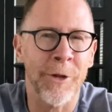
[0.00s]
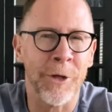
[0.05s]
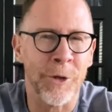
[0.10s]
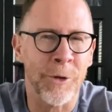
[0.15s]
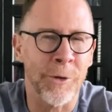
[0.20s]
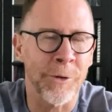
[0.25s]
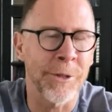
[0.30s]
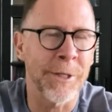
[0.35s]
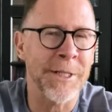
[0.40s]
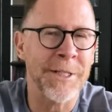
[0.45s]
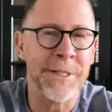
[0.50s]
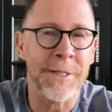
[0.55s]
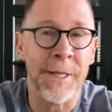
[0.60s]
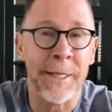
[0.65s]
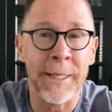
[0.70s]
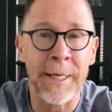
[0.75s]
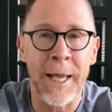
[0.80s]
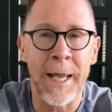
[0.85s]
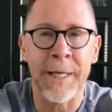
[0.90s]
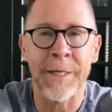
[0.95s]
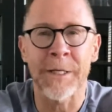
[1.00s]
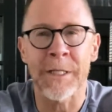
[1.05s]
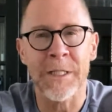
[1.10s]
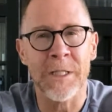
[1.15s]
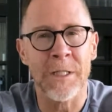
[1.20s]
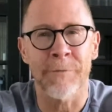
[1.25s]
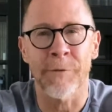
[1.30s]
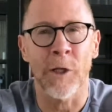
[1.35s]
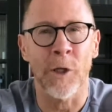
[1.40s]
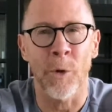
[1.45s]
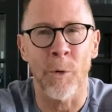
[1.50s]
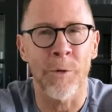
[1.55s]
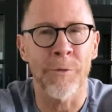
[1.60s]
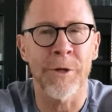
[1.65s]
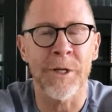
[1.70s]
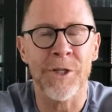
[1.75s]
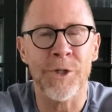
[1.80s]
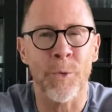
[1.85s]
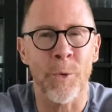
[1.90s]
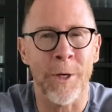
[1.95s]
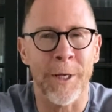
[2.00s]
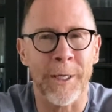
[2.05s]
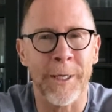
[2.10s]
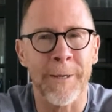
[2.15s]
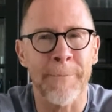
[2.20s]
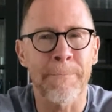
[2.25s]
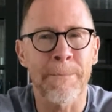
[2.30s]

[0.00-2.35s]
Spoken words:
the goodness and the kindness of the Lord this week.